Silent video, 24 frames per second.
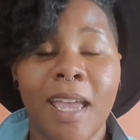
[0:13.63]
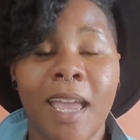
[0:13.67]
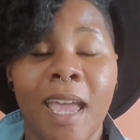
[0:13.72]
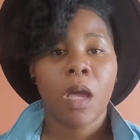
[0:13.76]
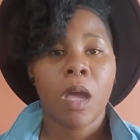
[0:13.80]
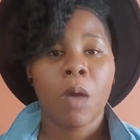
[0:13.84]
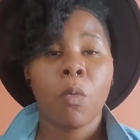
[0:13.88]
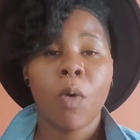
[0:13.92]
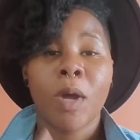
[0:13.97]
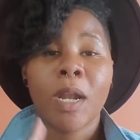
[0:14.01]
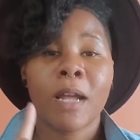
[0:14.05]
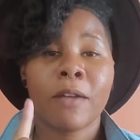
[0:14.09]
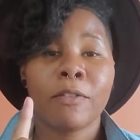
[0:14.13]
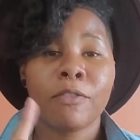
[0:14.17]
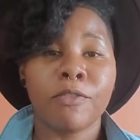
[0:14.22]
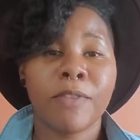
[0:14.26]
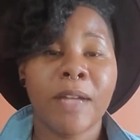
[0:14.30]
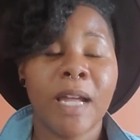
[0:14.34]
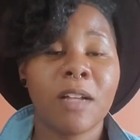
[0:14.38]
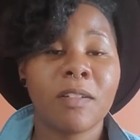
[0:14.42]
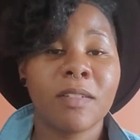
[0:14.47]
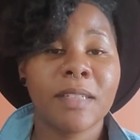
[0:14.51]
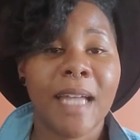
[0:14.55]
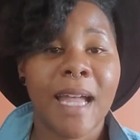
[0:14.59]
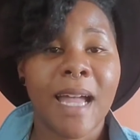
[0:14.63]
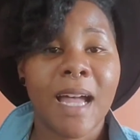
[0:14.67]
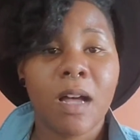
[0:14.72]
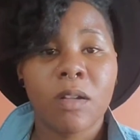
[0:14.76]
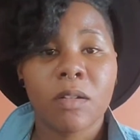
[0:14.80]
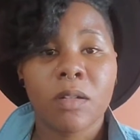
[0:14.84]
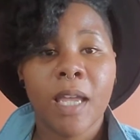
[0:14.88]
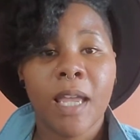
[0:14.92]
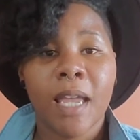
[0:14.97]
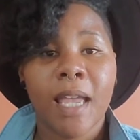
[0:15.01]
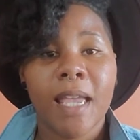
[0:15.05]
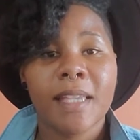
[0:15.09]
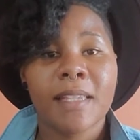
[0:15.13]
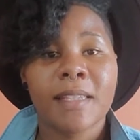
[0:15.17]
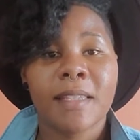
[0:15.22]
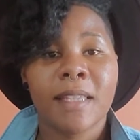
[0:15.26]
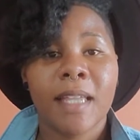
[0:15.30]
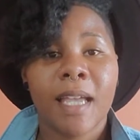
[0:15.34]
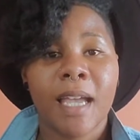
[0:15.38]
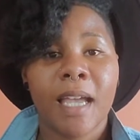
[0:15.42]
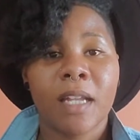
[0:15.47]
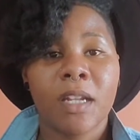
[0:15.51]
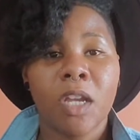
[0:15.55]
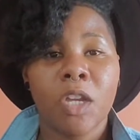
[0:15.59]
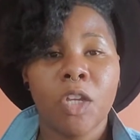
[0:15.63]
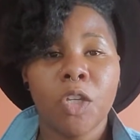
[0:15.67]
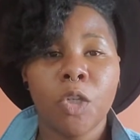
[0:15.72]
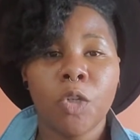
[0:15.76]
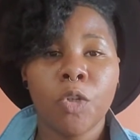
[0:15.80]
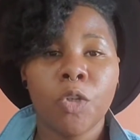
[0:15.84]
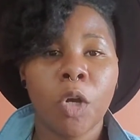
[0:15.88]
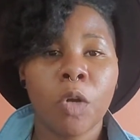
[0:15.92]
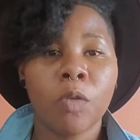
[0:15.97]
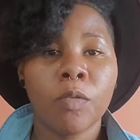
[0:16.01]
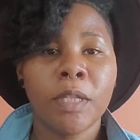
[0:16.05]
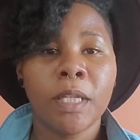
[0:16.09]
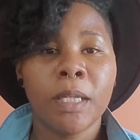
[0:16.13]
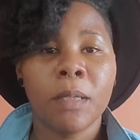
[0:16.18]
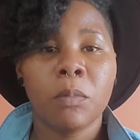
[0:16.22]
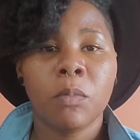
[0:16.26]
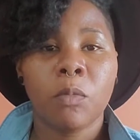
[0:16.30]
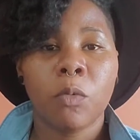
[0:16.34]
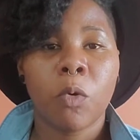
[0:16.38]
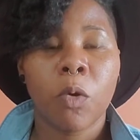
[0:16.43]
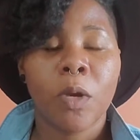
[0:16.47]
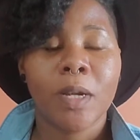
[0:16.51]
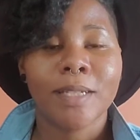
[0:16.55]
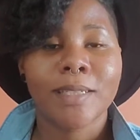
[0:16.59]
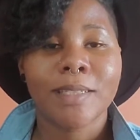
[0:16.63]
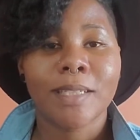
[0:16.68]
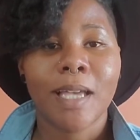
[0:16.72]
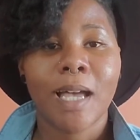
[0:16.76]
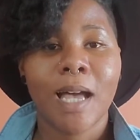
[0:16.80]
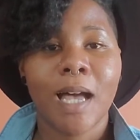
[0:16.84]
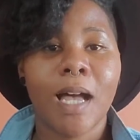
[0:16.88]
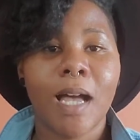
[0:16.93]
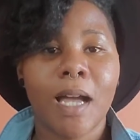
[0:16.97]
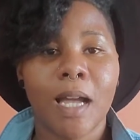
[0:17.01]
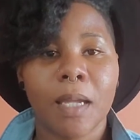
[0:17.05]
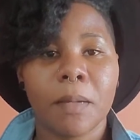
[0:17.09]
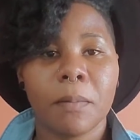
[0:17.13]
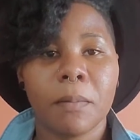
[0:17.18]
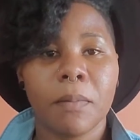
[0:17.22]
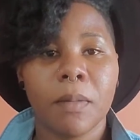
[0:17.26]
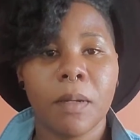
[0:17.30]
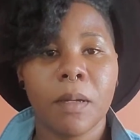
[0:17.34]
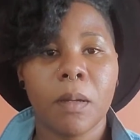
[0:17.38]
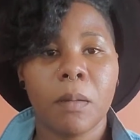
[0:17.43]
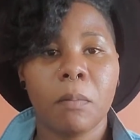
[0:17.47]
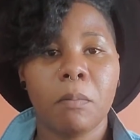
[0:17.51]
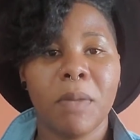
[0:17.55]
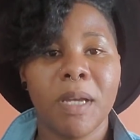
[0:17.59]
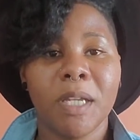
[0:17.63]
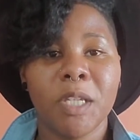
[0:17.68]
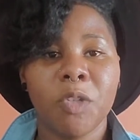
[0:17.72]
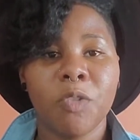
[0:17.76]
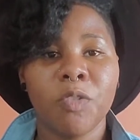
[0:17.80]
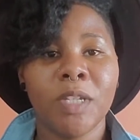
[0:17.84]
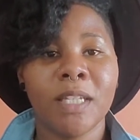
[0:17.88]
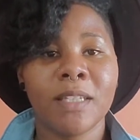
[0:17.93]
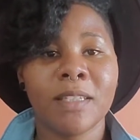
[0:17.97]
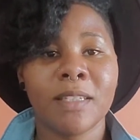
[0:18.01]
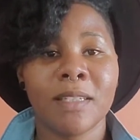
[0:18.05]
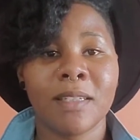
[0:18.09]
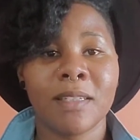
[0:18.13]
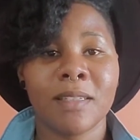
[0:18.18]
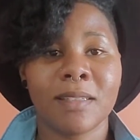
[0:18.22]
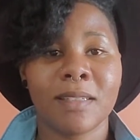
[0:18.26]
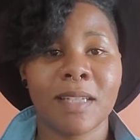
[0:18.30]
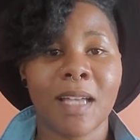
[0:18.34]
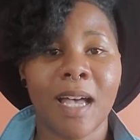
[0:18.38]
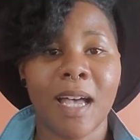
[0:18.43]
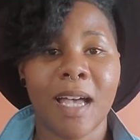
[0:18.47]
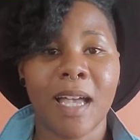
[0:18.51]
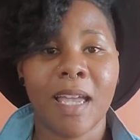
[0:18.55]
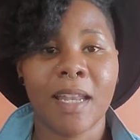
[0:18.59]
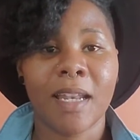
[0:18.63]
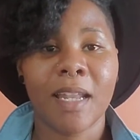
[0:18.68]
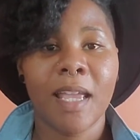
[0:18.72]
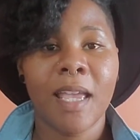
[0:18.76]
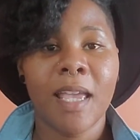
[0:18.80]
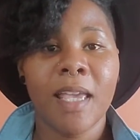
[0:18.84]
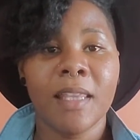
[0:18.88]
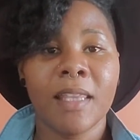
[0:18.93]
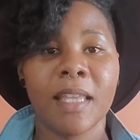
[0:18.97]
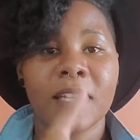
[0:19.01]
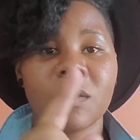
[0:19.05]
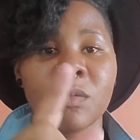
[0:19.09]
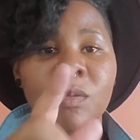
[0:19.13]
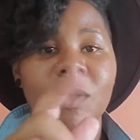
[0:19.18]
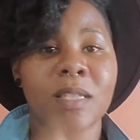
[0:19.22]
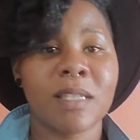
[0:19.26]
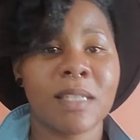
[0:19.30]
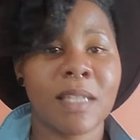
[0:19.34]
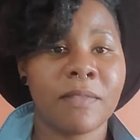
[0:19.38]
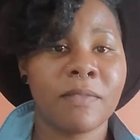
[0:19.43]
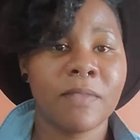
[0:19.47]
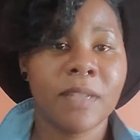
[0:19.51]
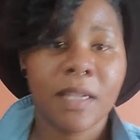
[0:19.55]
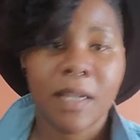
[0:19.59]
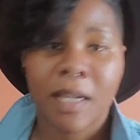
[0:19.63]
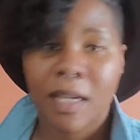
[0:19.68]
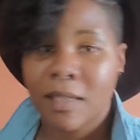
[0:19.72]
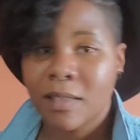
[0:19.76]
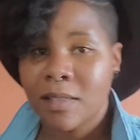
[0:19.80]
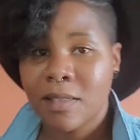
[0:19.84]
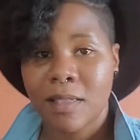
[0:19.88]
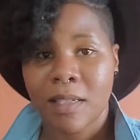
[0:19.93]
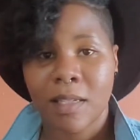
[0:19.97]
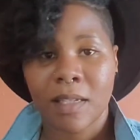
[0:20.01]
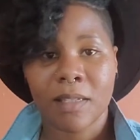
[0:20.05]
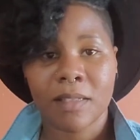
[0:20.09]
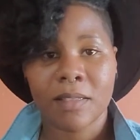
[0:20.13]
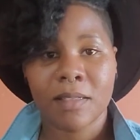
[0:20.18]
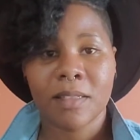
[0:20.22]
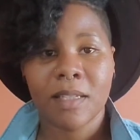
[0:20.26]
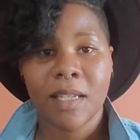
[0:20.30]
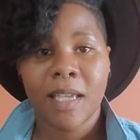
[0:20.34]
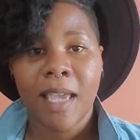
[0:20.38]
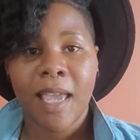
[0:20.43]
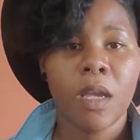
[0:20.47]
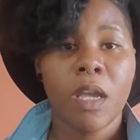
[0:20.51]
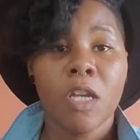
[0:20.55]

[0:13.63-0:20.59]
What I found out is that you don't need more time, but you need to decide. That's what Seth Godin says.